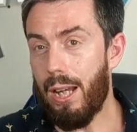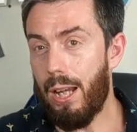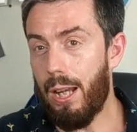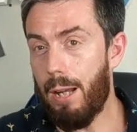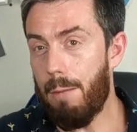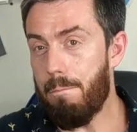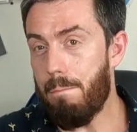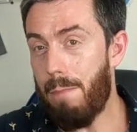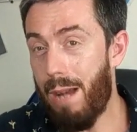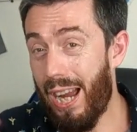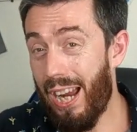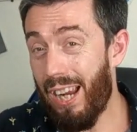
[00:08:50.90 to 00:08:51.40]

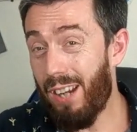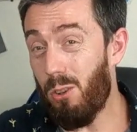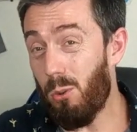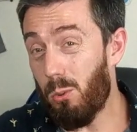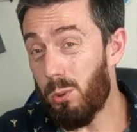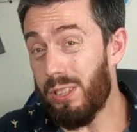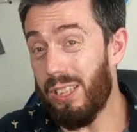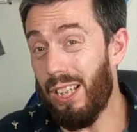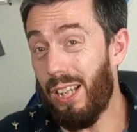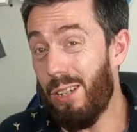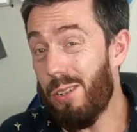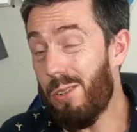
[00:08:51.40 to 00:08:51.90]
um, and
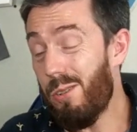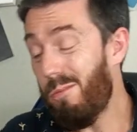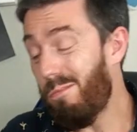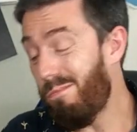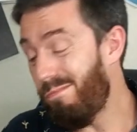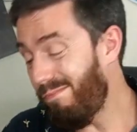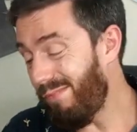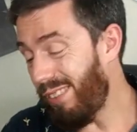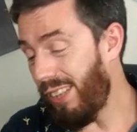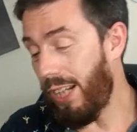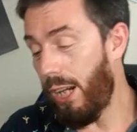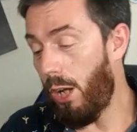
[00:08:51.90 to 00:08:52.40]

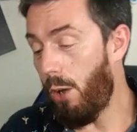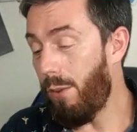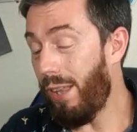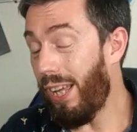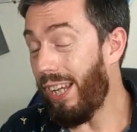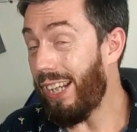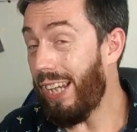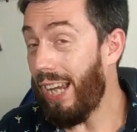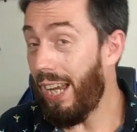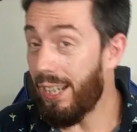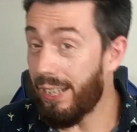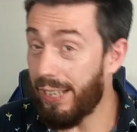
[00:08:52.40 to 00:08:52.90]
also you know
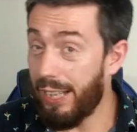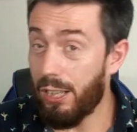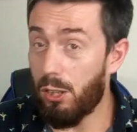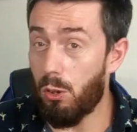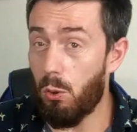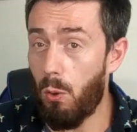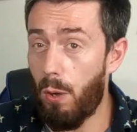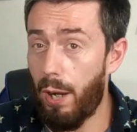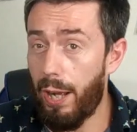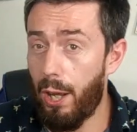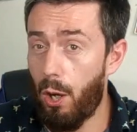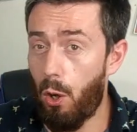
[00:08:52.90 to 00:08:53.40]
they can
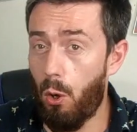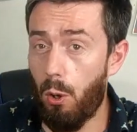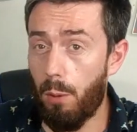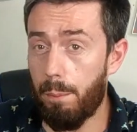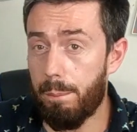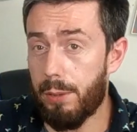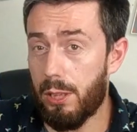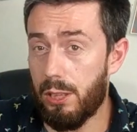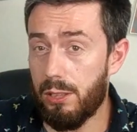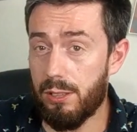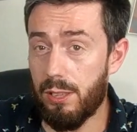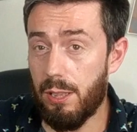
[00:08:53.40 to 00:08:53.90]
get quite
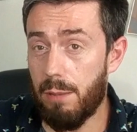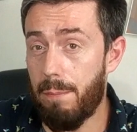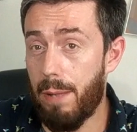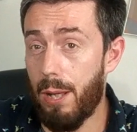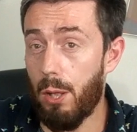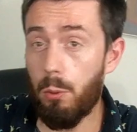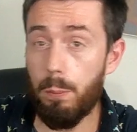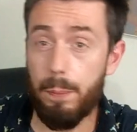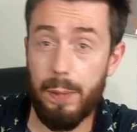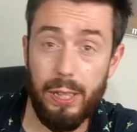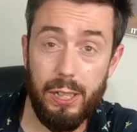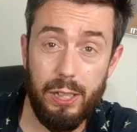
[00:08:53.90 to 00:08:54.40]
hot because of the
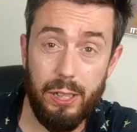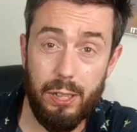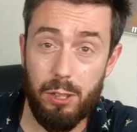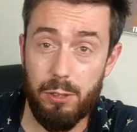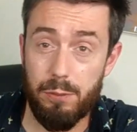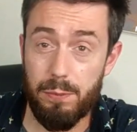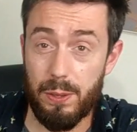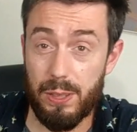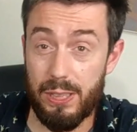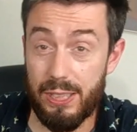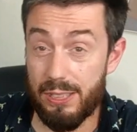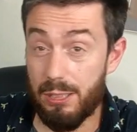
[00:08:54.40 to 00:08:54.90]
metal being
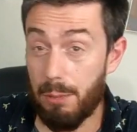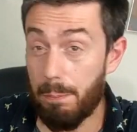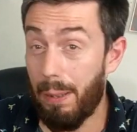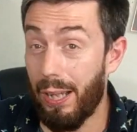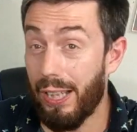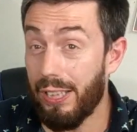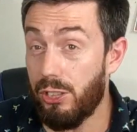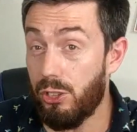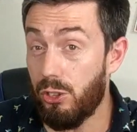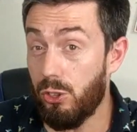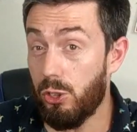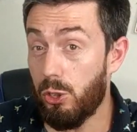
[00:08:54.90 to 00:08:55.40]
used for
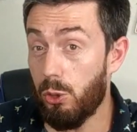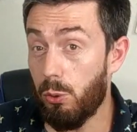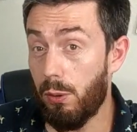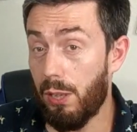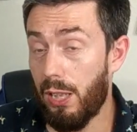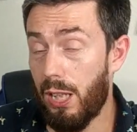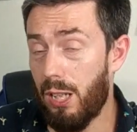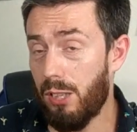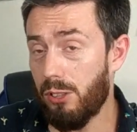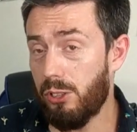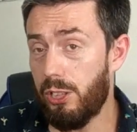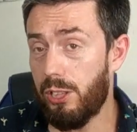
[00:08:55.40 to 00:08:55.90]
dissipation to
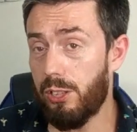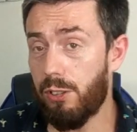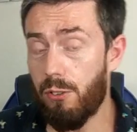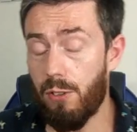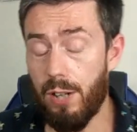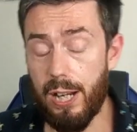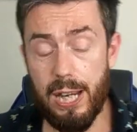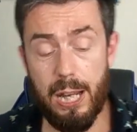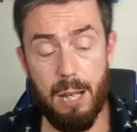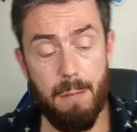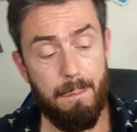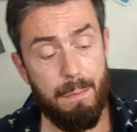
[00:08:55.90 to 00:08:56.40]
a larger
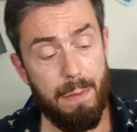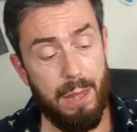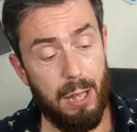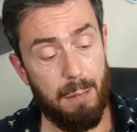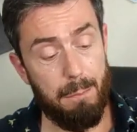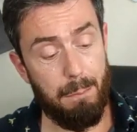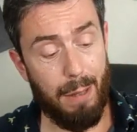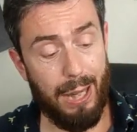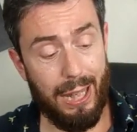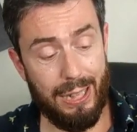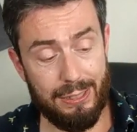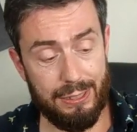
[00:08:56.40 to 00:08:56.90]
degree
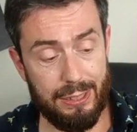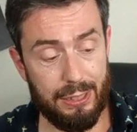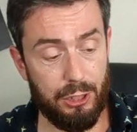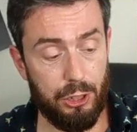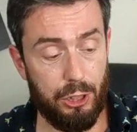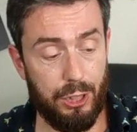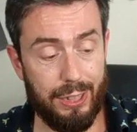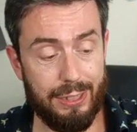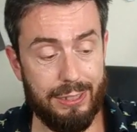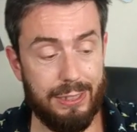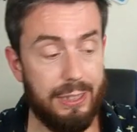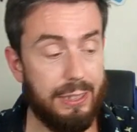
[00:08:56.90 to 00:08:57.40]
and plastic
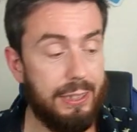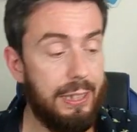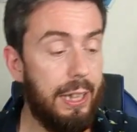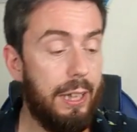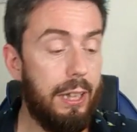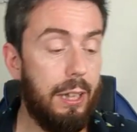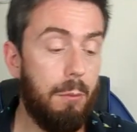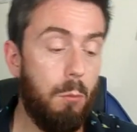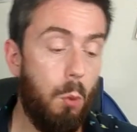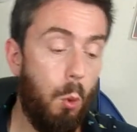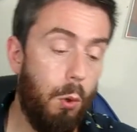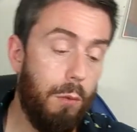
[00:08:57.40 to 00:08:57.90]
chassis
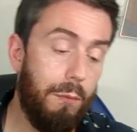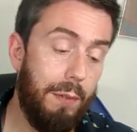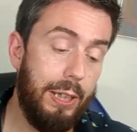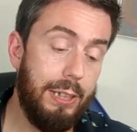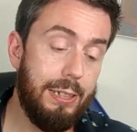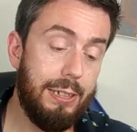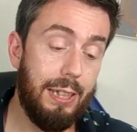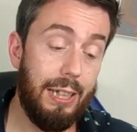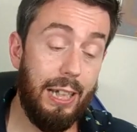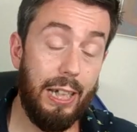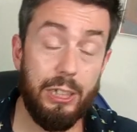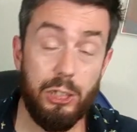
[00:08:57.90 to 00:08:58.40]
needing more
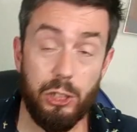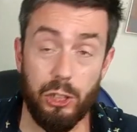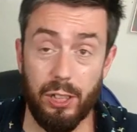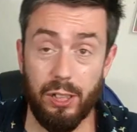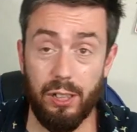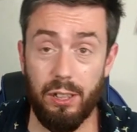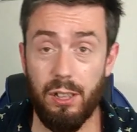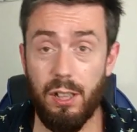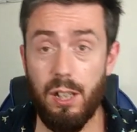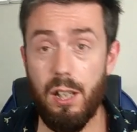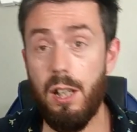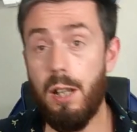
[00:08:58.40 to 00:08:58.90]

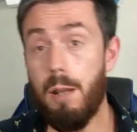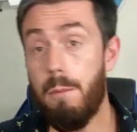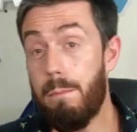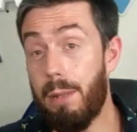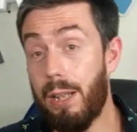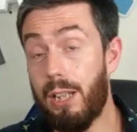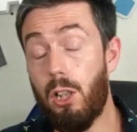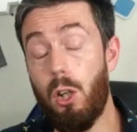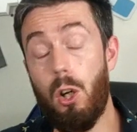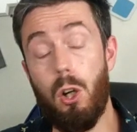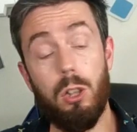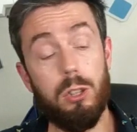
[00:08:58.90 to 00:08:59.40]
ventilation
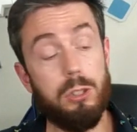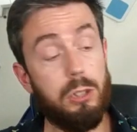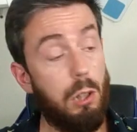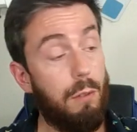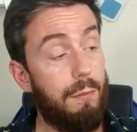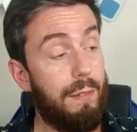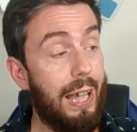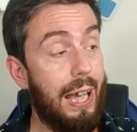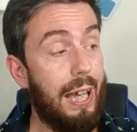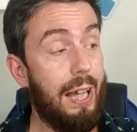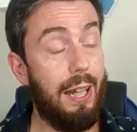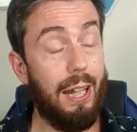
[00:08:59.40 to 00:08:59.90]
because
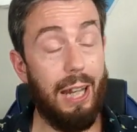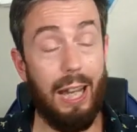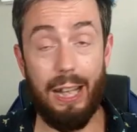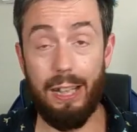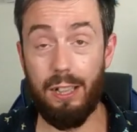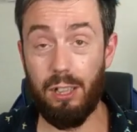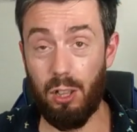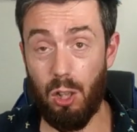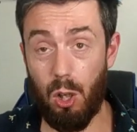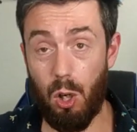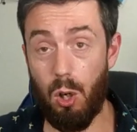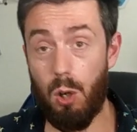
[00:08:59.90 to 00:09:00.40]
of that
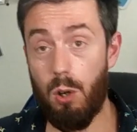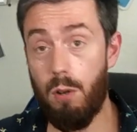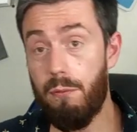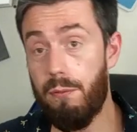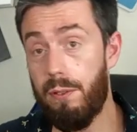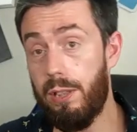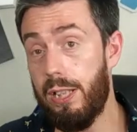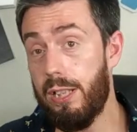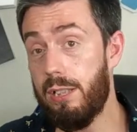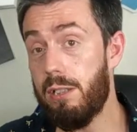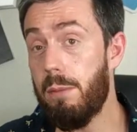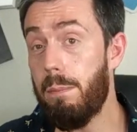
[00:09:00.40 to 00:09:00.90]
lack
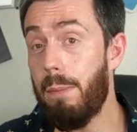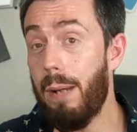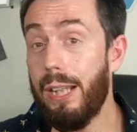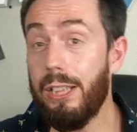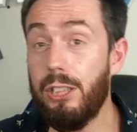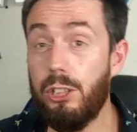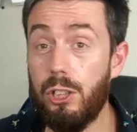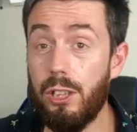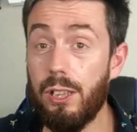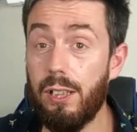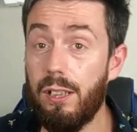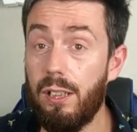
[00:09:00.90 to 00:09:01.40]
of
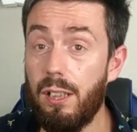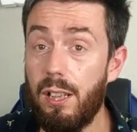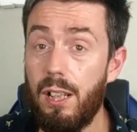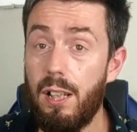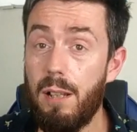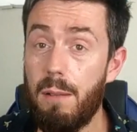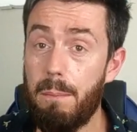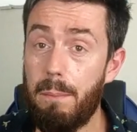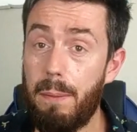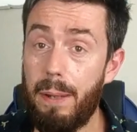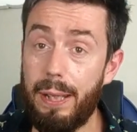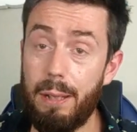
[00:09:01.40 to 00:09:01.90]
dissipation
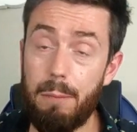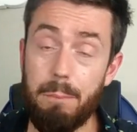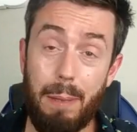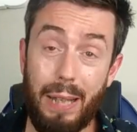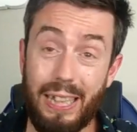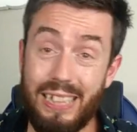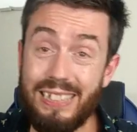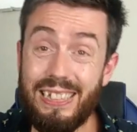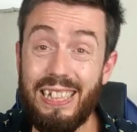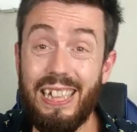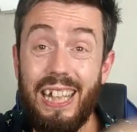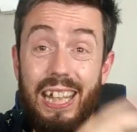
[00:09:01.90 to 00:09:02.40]

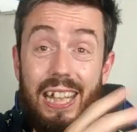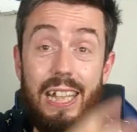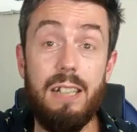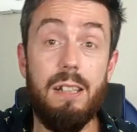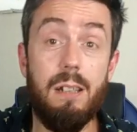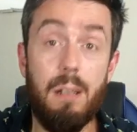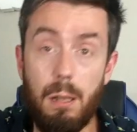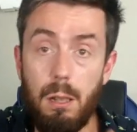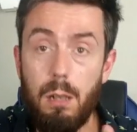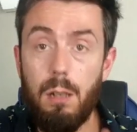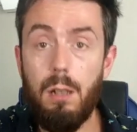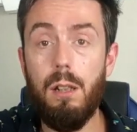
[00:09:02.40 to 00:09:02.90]
based
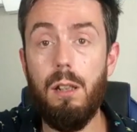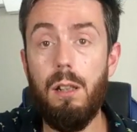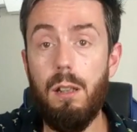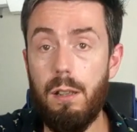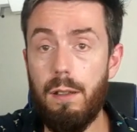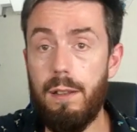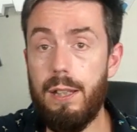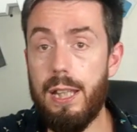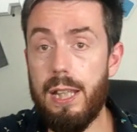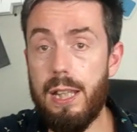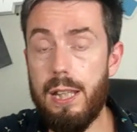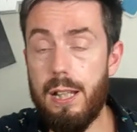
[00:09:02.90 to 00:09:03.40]
in
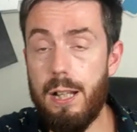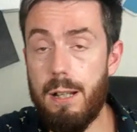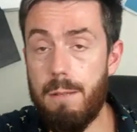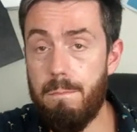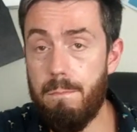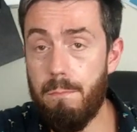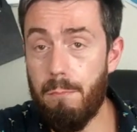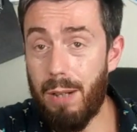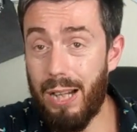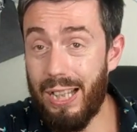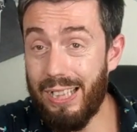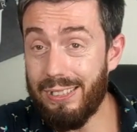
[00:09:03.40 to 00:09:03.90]
the
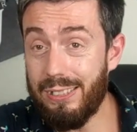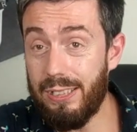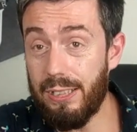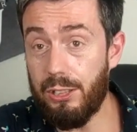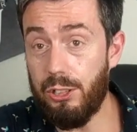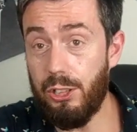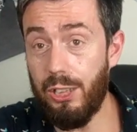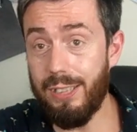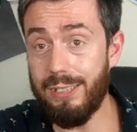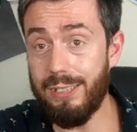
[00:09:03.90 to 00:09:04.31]
um, plastic